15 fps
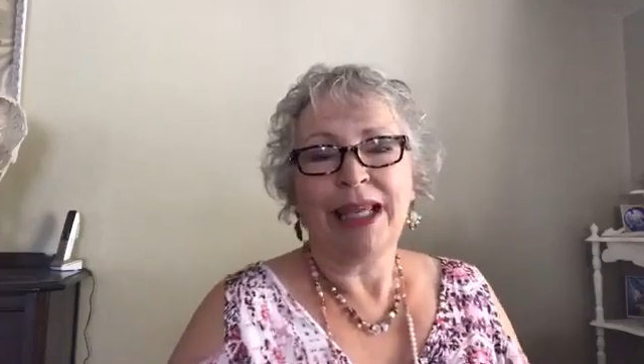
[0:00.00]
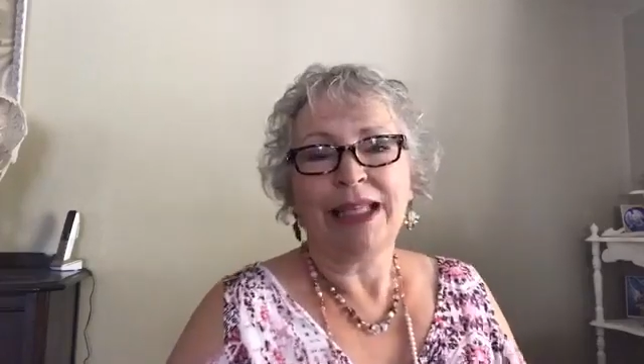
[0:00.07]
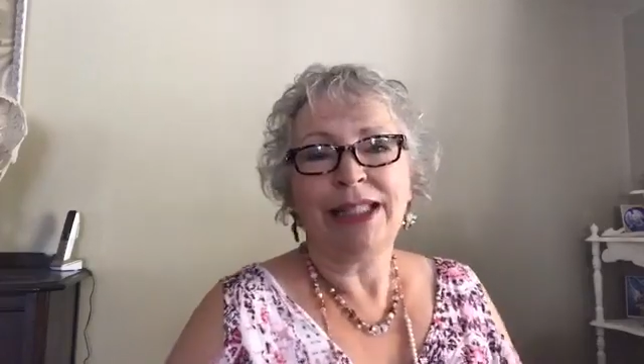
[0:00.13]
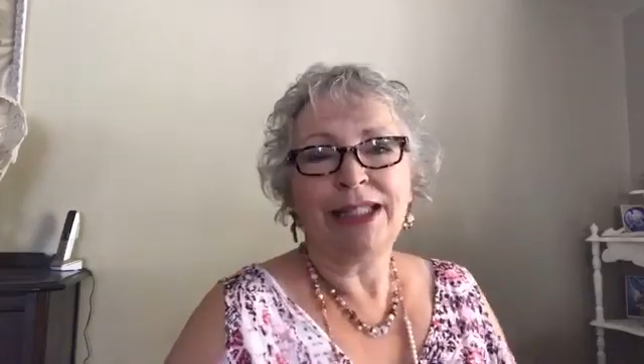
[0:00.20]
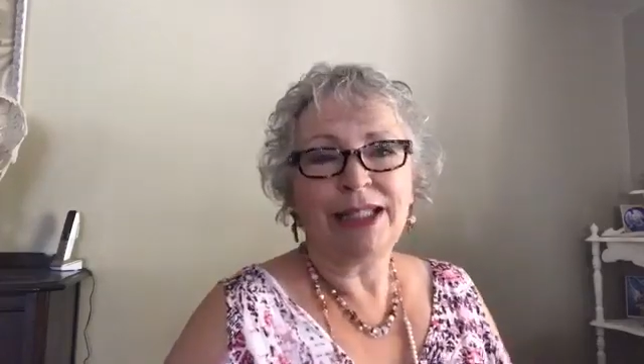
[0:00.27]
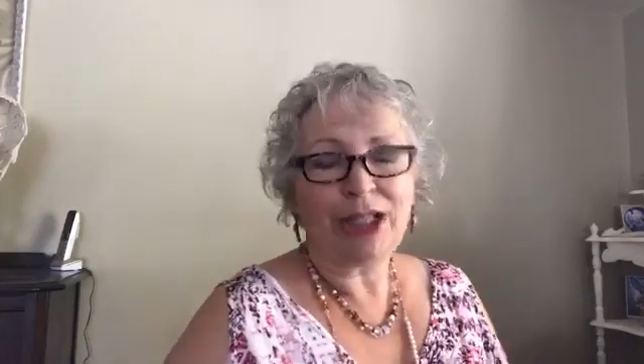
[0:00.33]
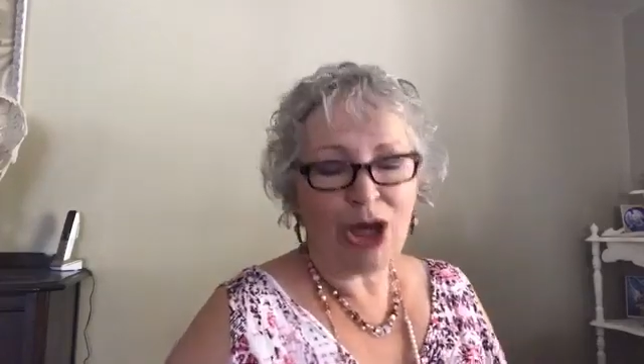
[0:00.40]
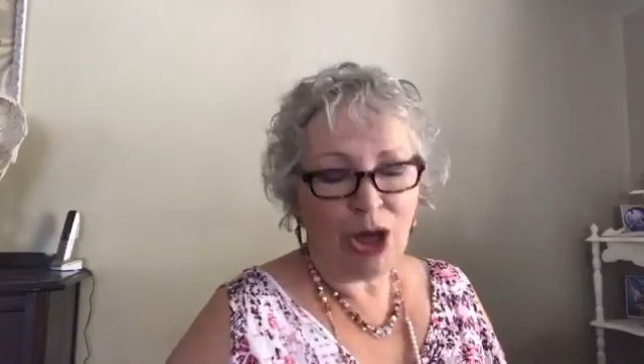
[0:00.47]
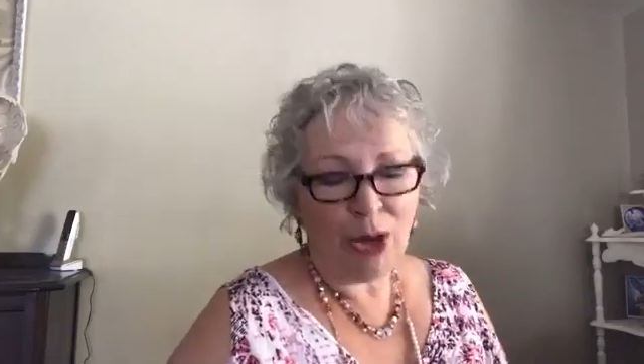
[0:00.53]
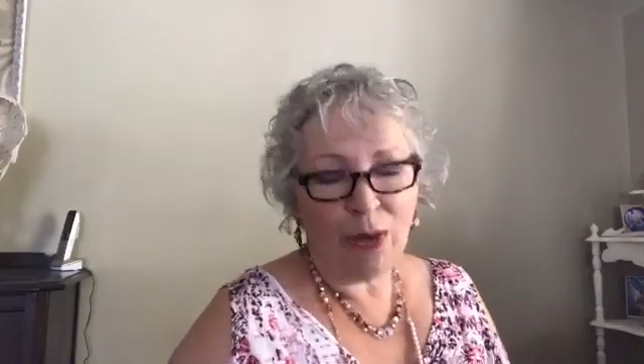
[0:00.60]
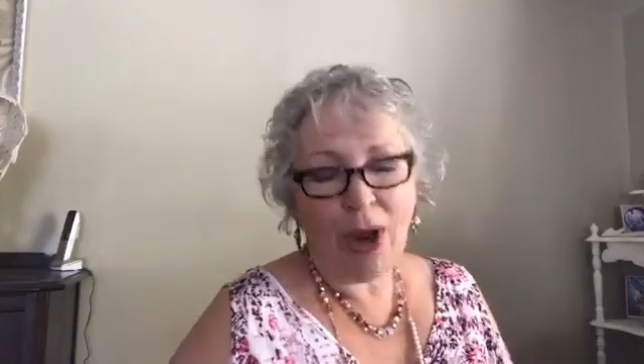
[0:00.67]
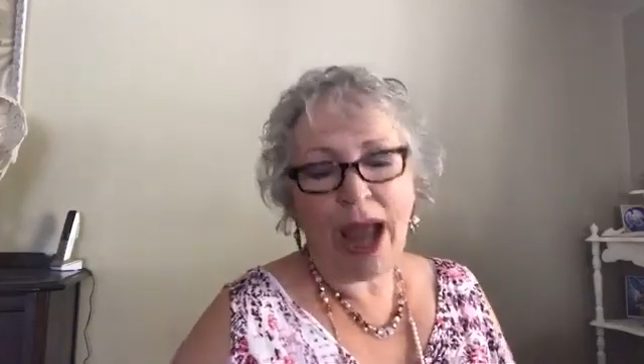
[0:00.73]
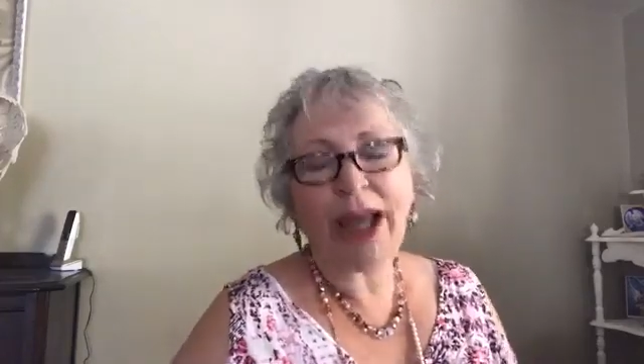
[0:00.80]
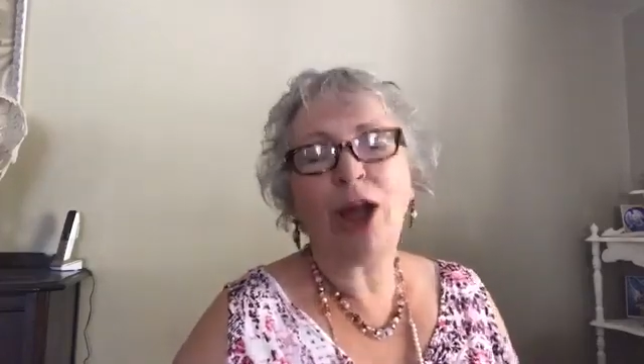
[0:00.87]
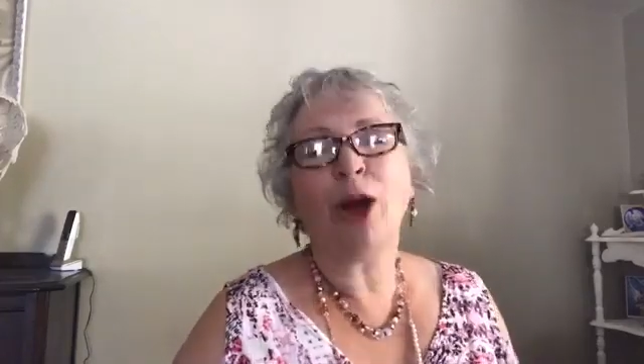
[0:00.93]

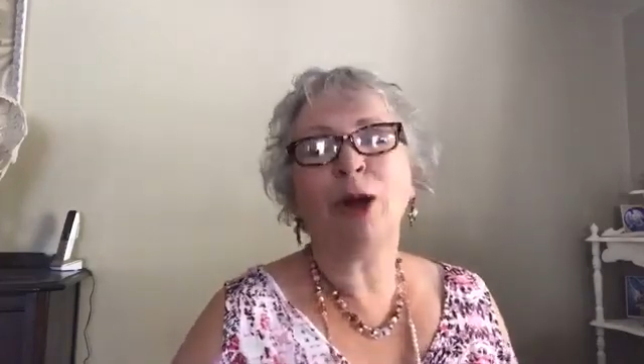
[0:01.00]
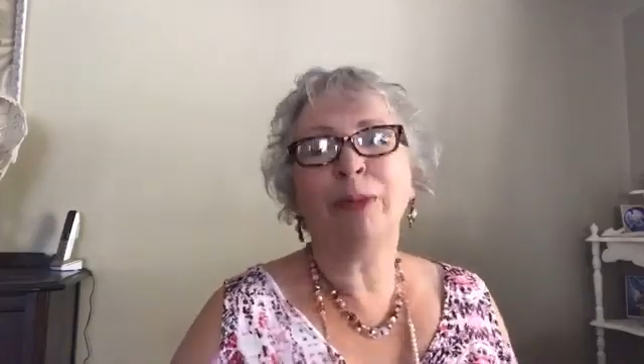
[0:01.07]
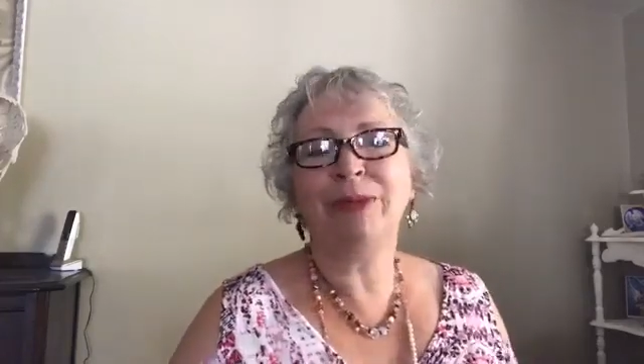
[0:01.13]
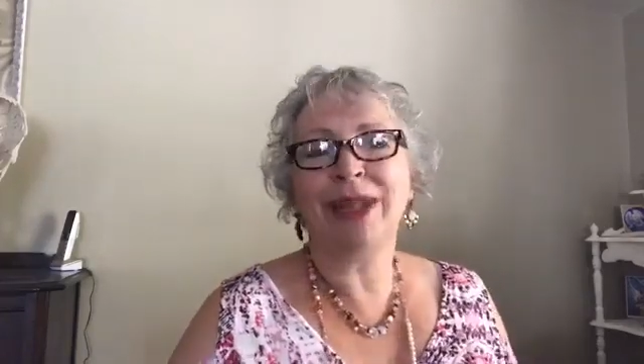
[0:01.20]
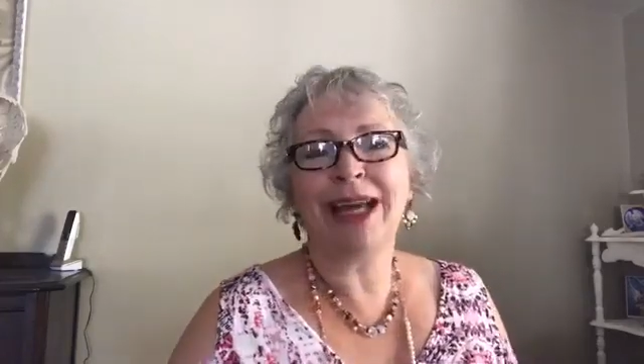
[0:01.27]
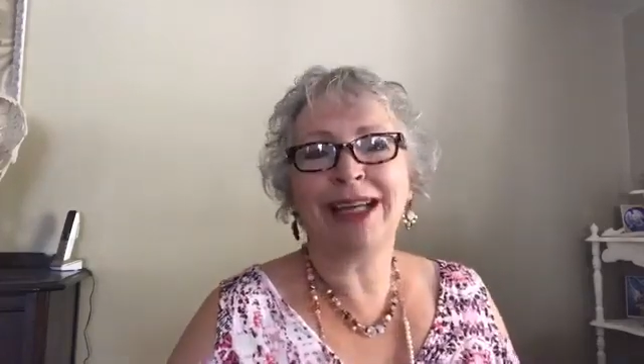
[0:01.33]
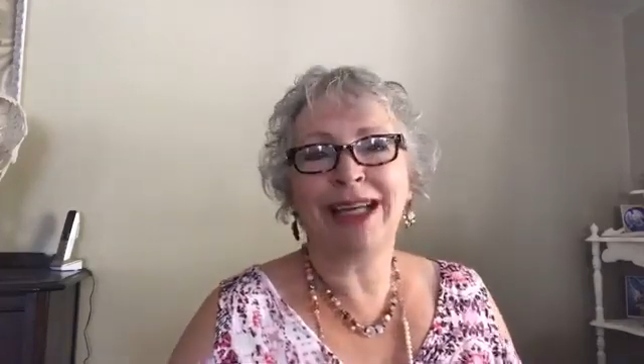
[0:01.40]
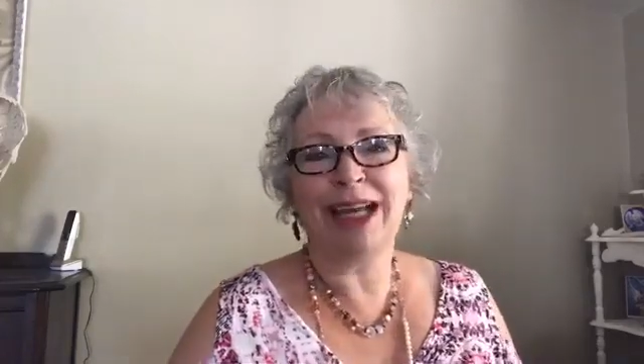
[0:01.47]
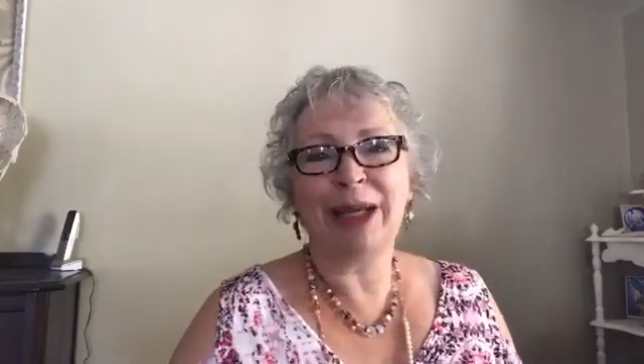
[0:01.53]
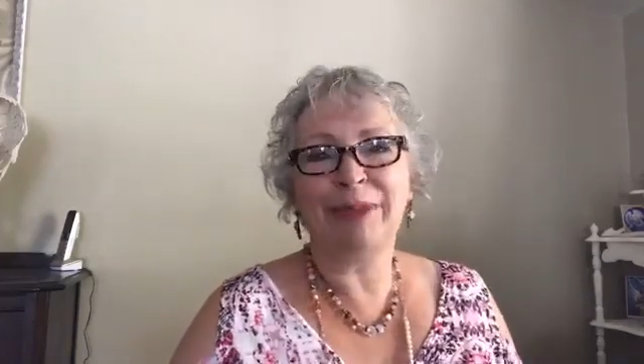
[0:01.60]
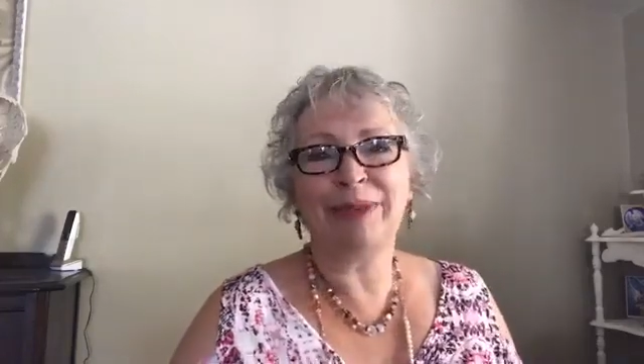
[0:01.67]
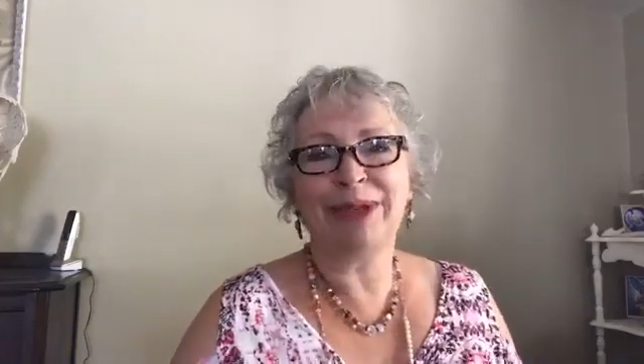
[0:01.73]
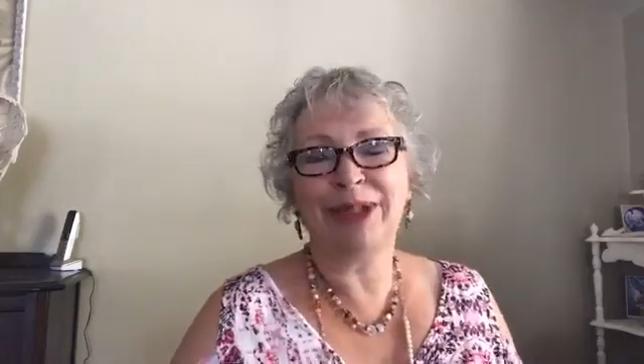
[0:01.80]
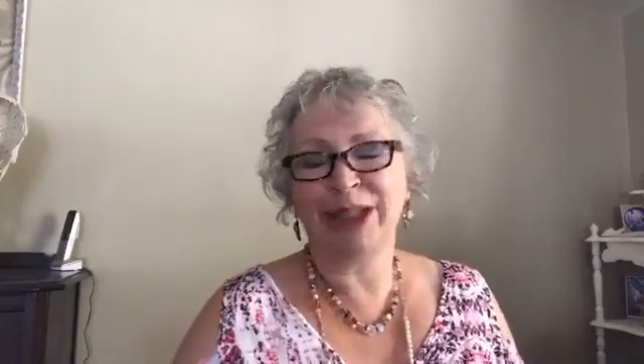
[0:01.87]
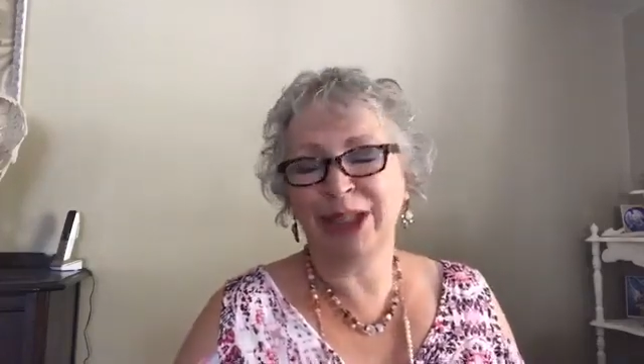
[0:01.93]
So I hope that
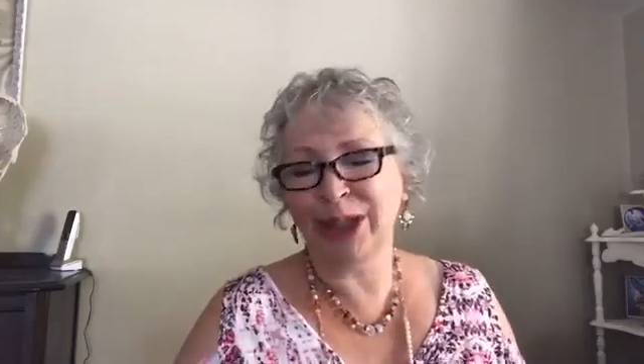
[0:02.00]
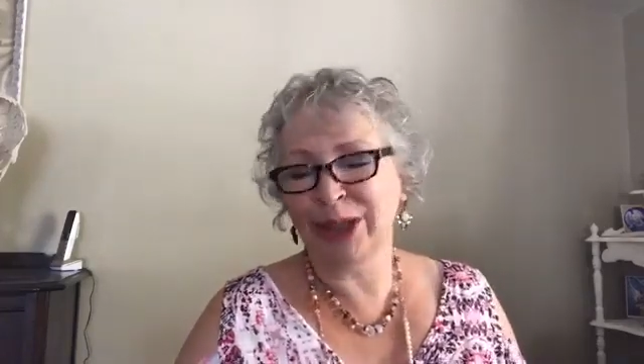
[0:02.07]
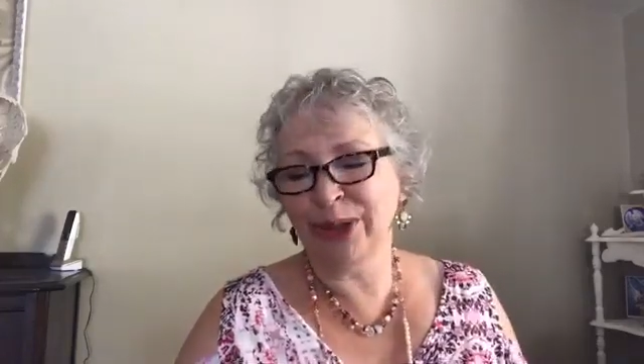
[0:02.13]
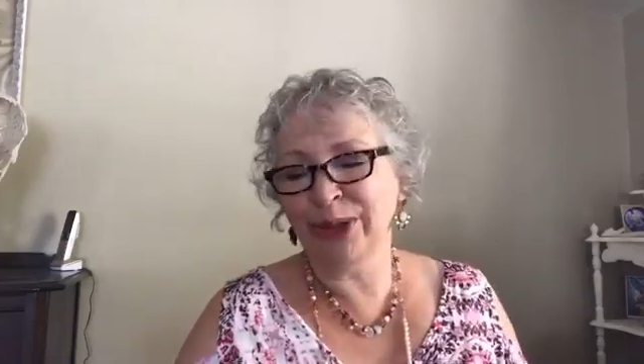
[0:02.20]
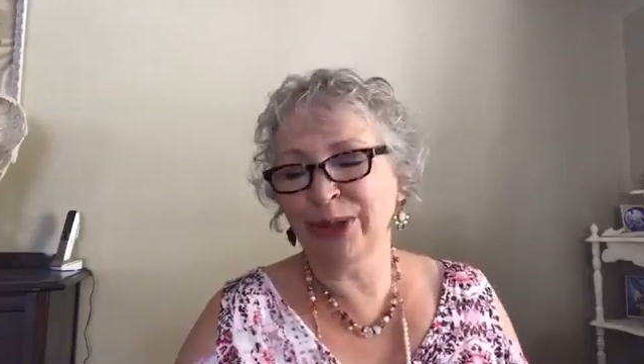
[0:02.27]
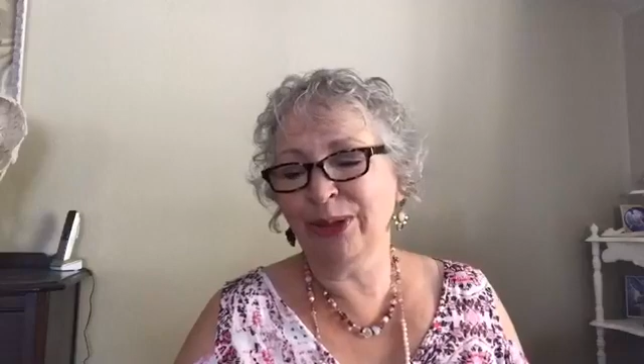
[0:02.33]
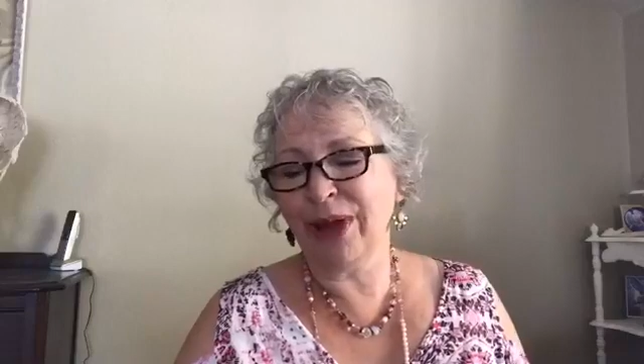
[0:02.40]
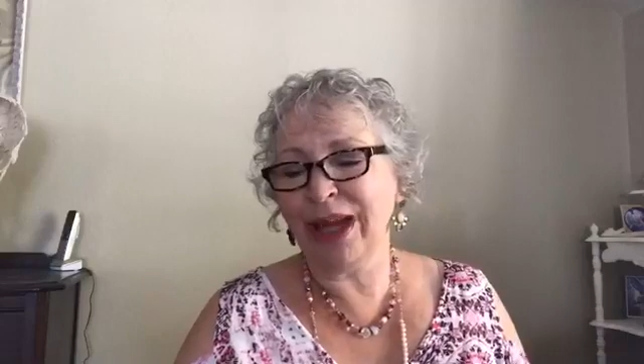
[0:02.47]
helps you